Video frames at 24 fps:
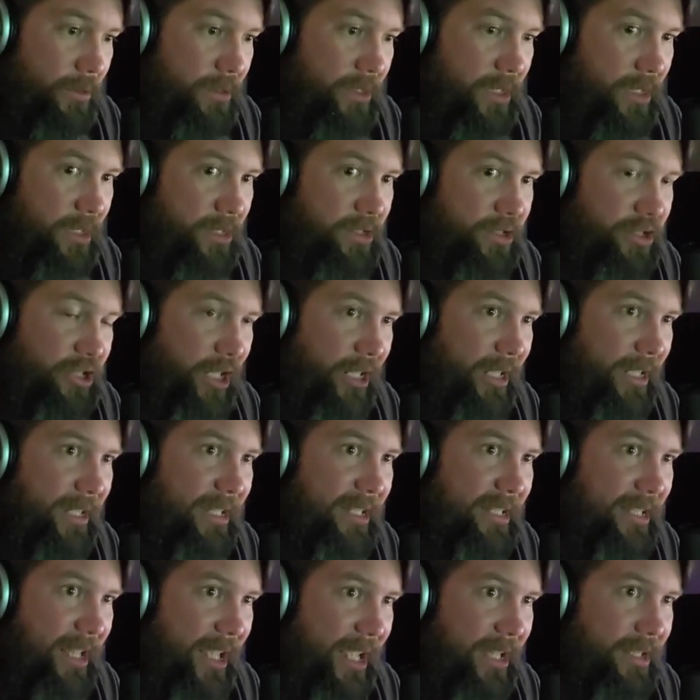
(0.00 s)
were these
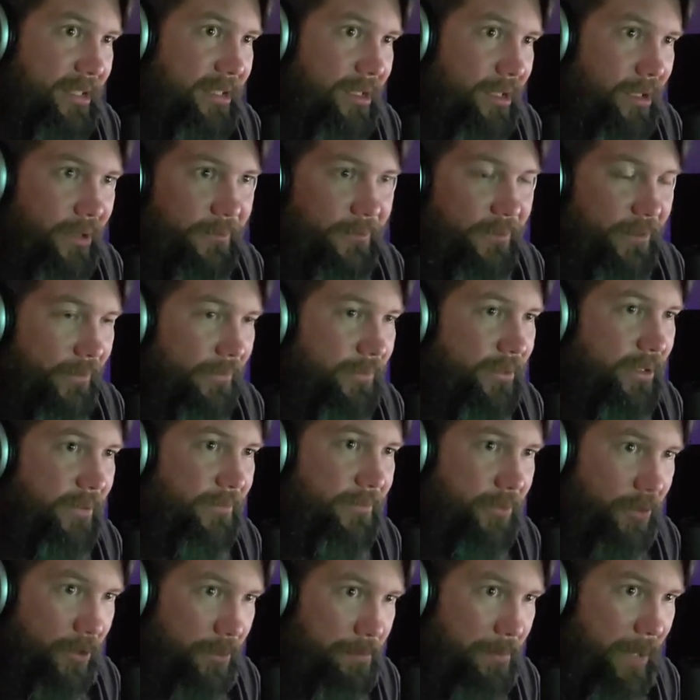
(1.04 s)
gigantic 50
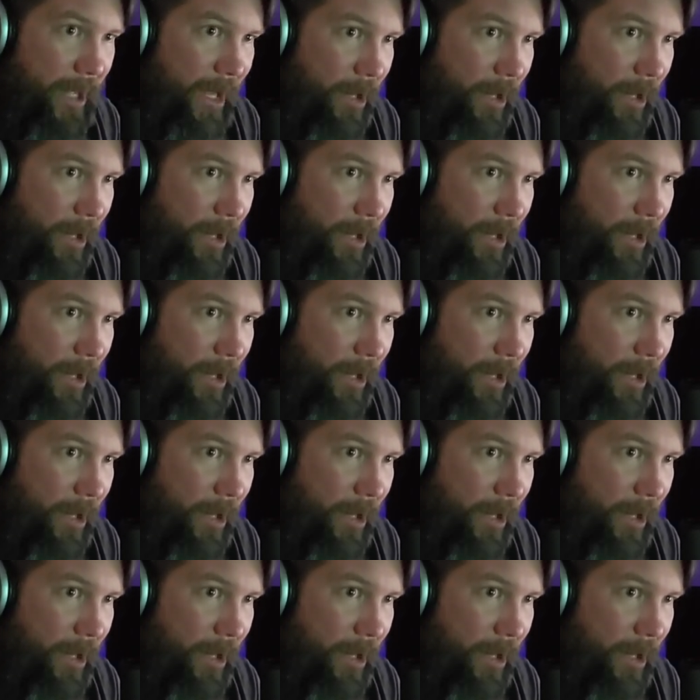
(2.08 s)
foot